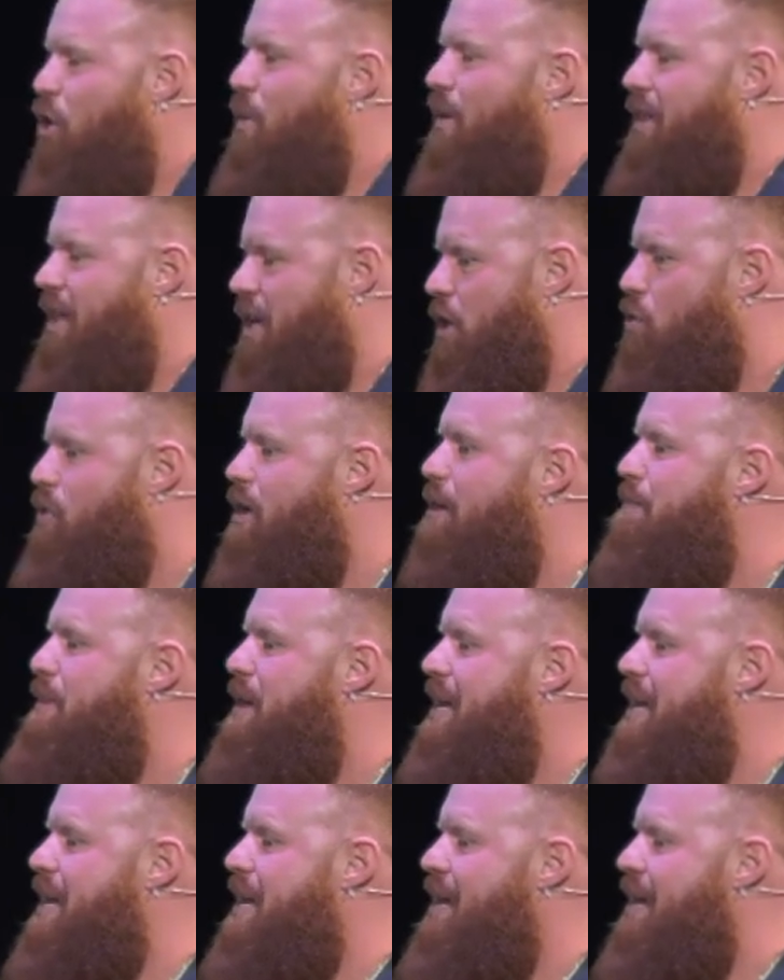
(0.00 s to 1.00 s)
that you can
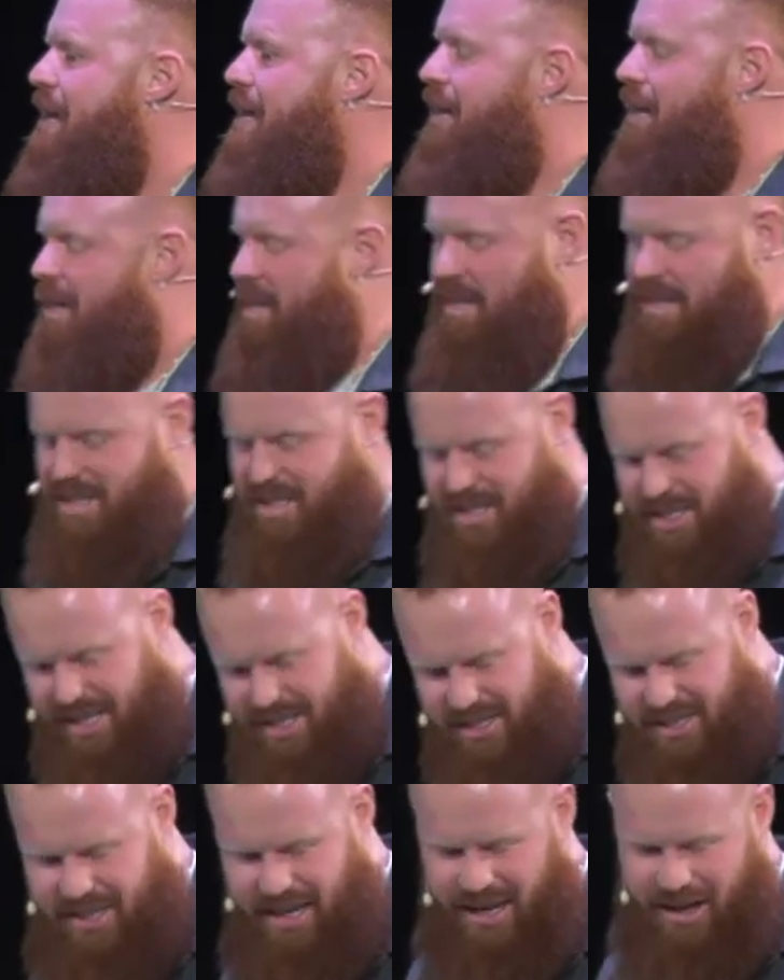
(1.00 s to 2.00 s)
be
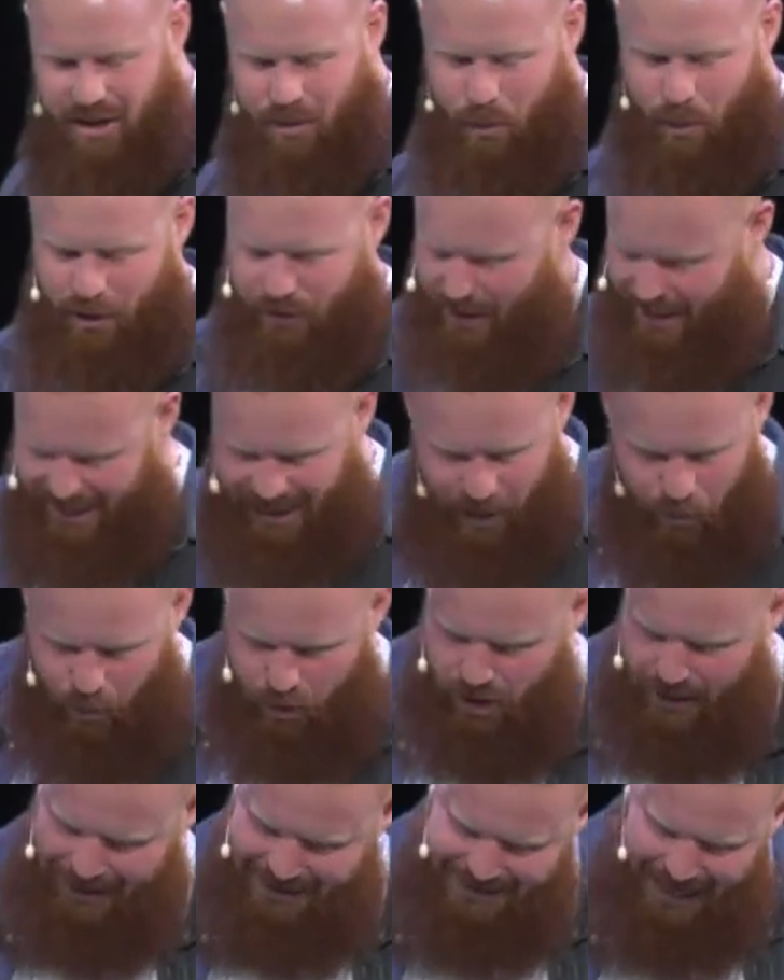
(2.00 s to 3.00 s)
consistent with. Again, we're
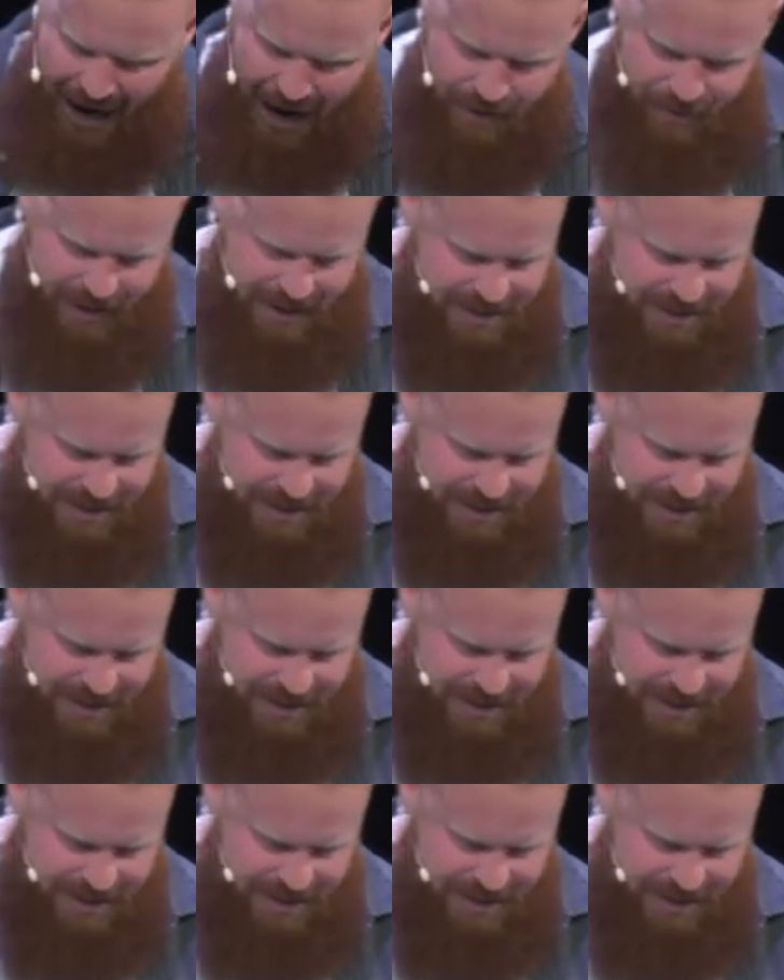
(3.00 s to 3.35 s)
going to dive into